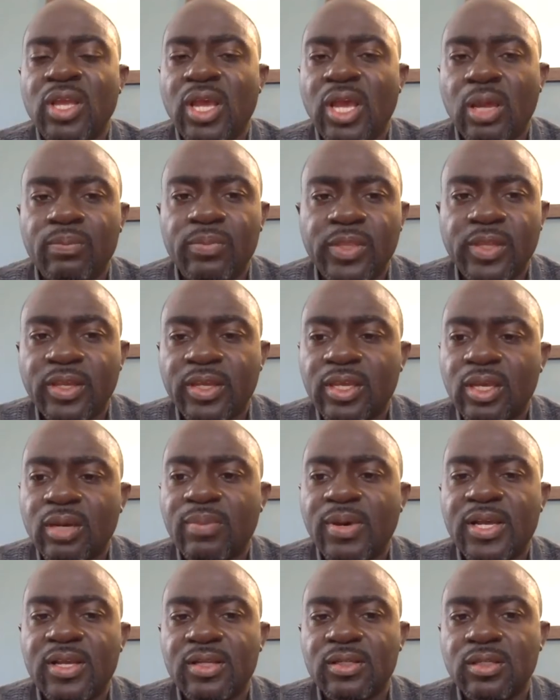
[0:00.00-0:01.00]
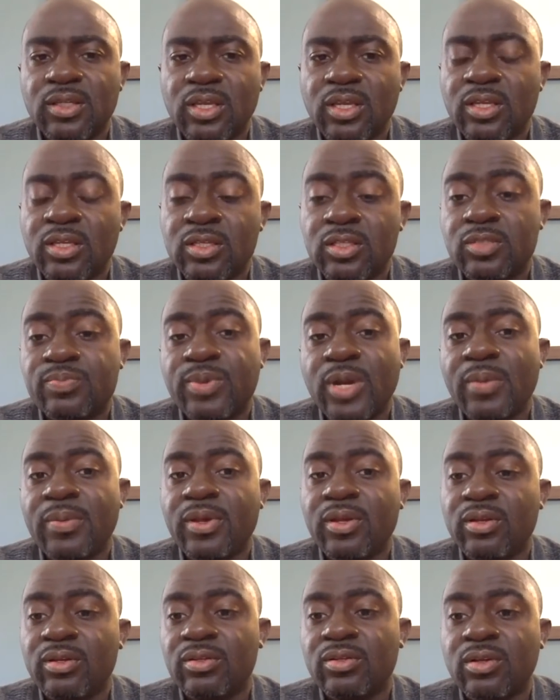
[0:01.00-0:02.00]
I'm thinking about it's probably
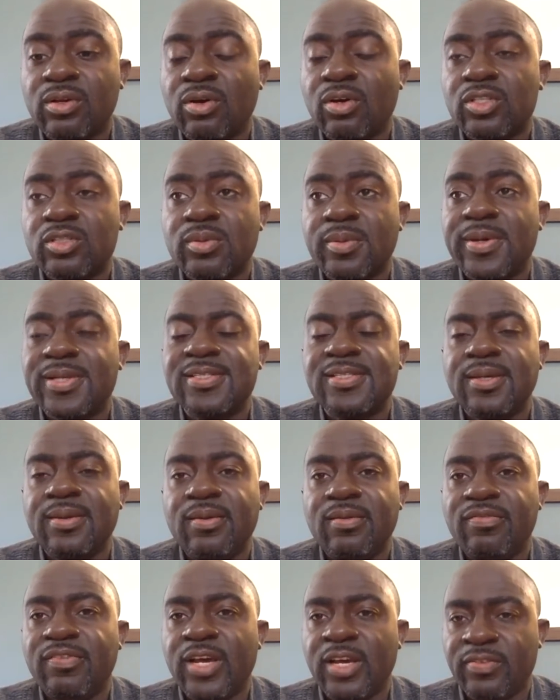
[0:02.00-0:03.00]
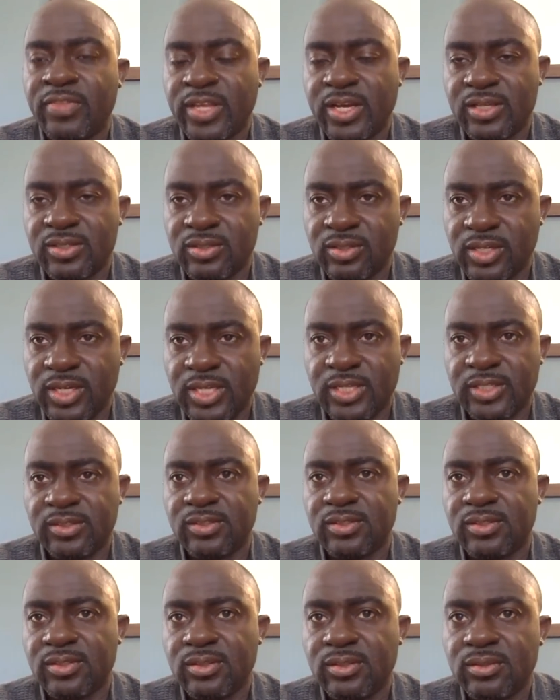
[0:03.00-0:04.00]
going to cost me about
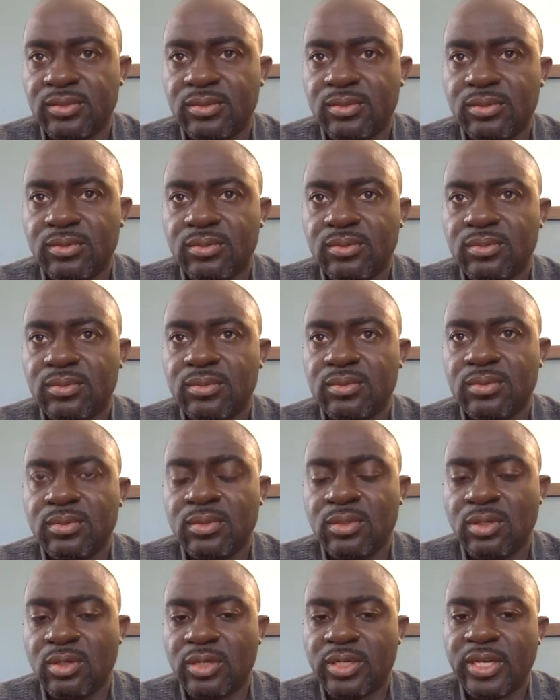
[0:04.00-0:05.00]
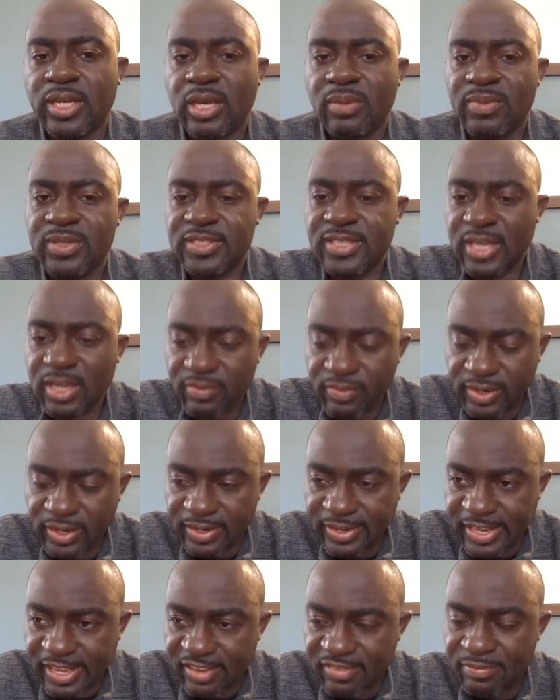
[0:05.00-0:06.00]
$75,000. Okay, that means have
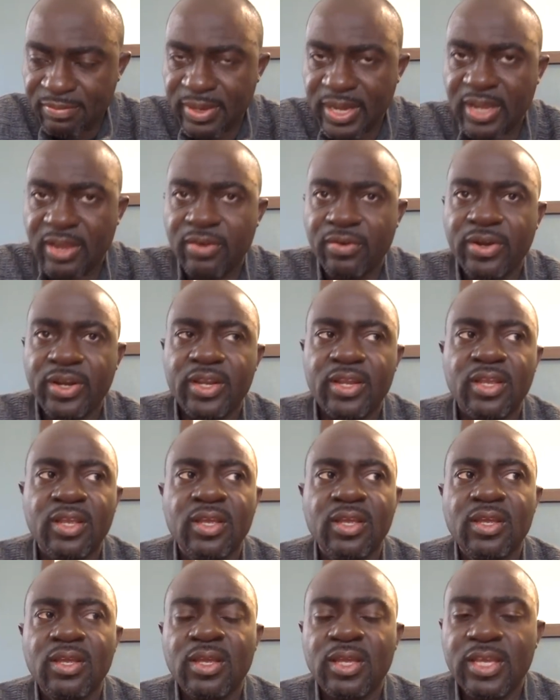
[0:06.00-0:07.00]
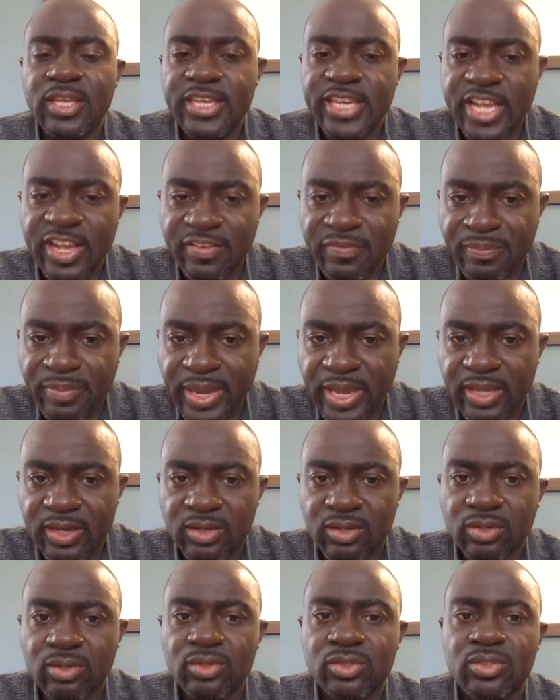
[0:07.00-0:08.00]
enough battery, enough
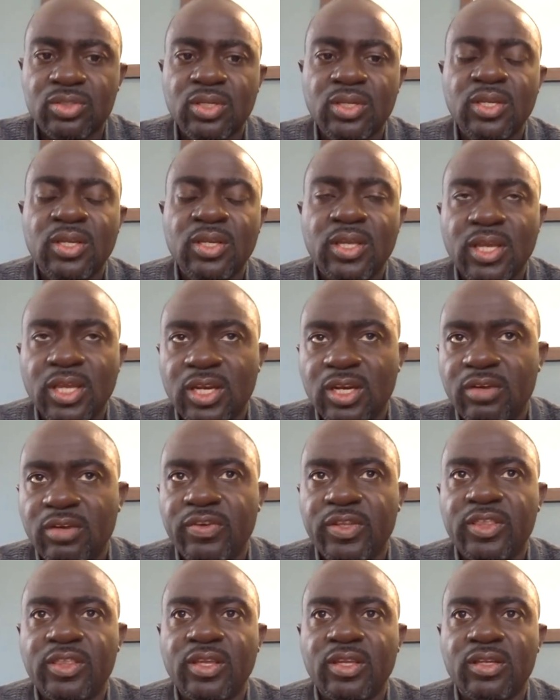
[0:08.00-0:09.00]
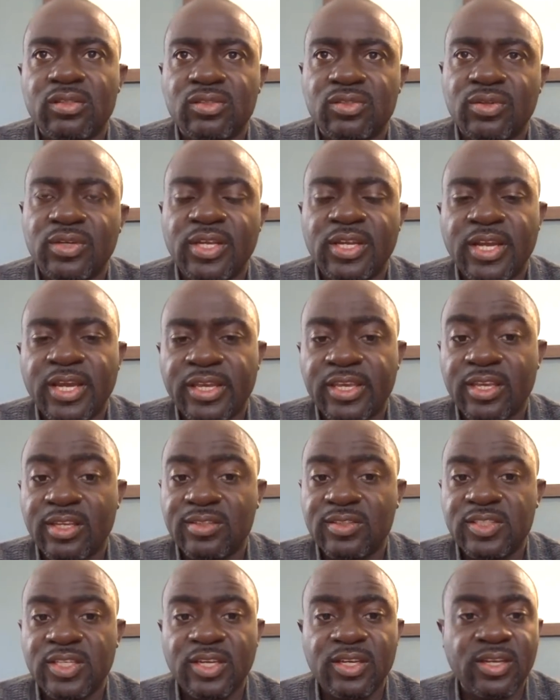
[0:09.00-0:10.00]
panels, and everything, so then I
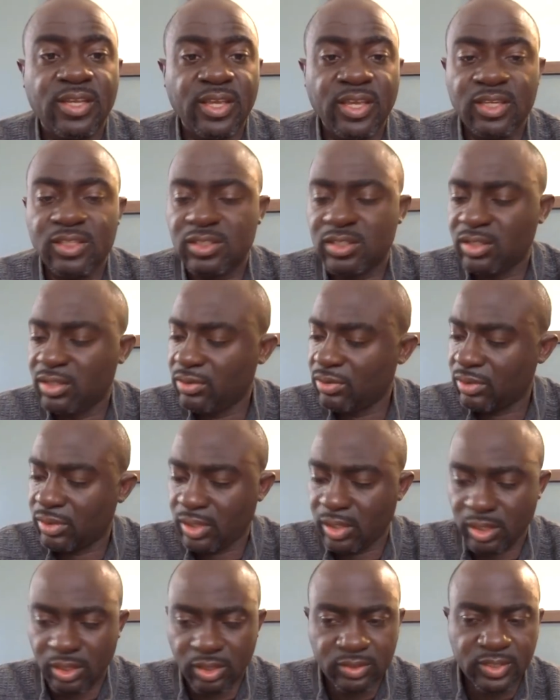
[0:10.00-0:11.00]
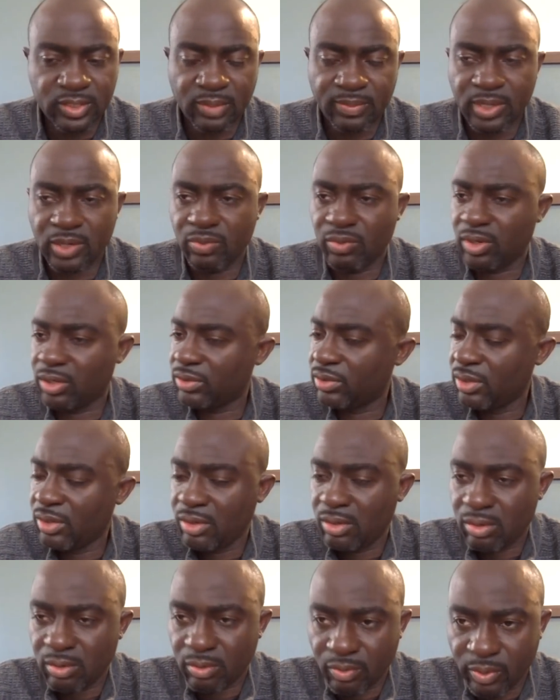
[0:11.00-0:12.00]
can turn the AC on anytime I want,
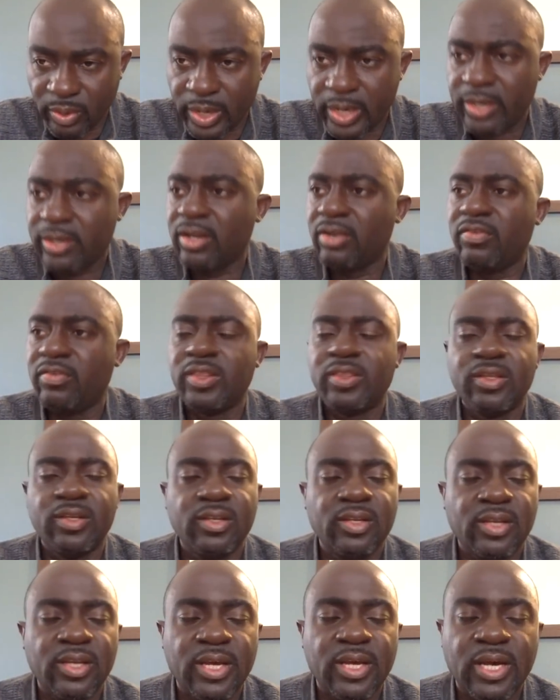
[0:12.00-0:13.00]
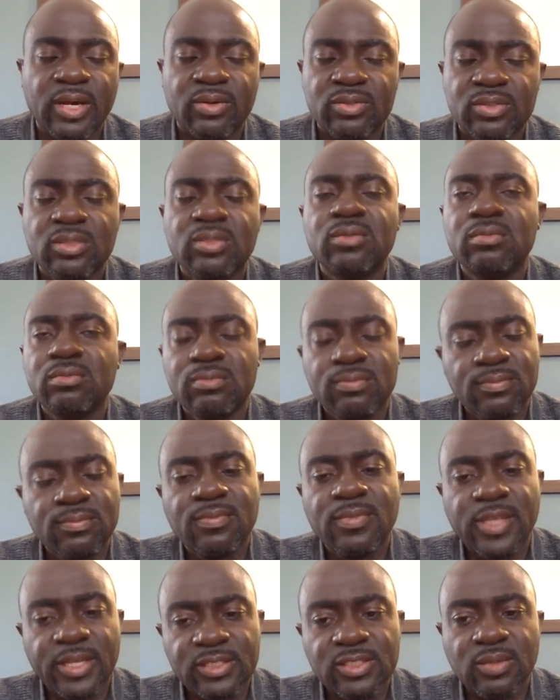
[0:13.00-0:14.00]
run everything in the house.
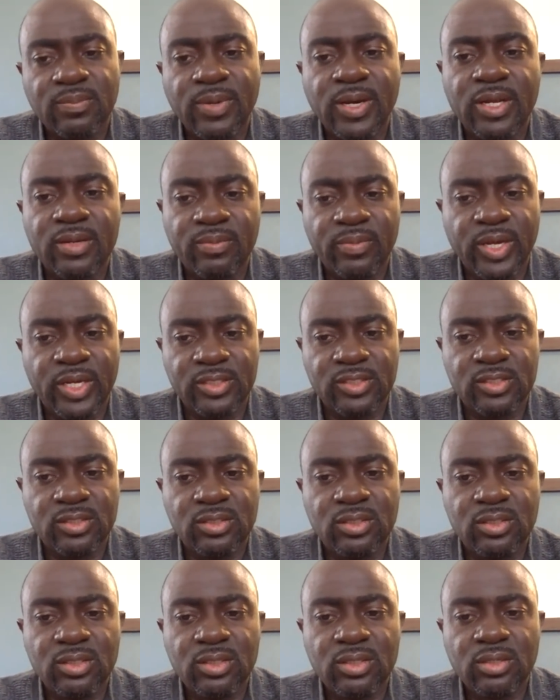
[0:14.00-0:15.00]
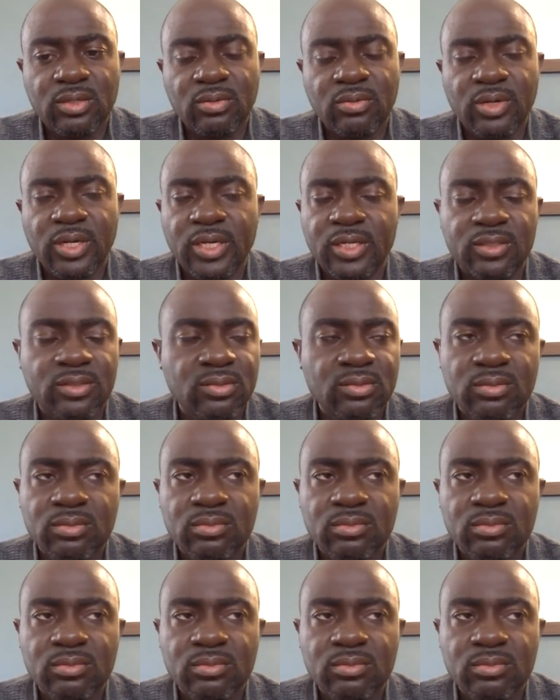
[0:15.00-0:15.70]
That's about much, right?